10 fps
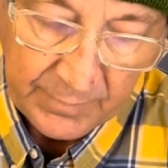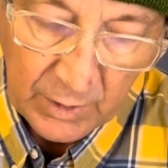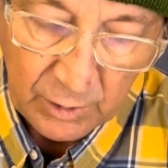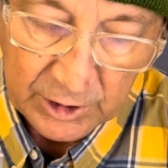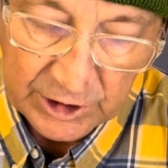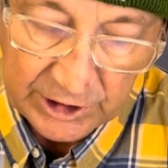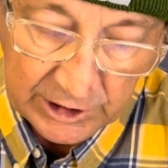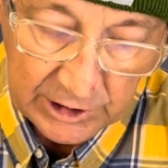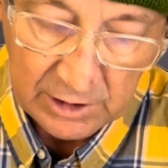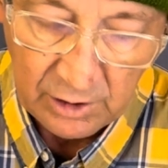or sh,
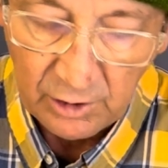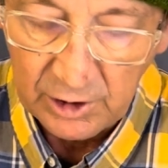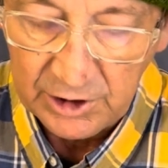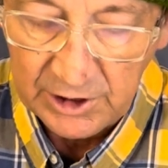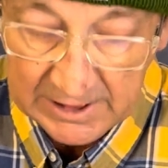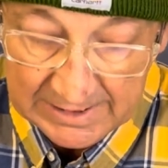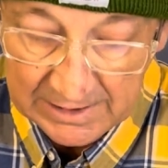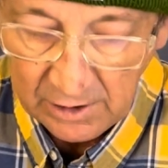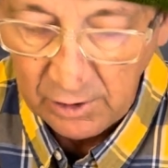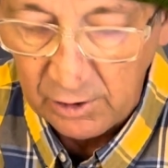or z,
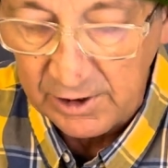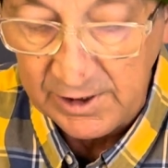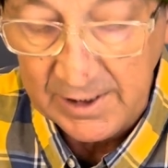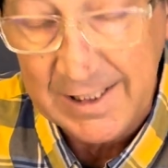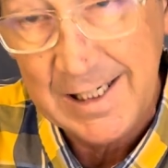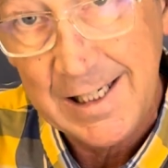or s,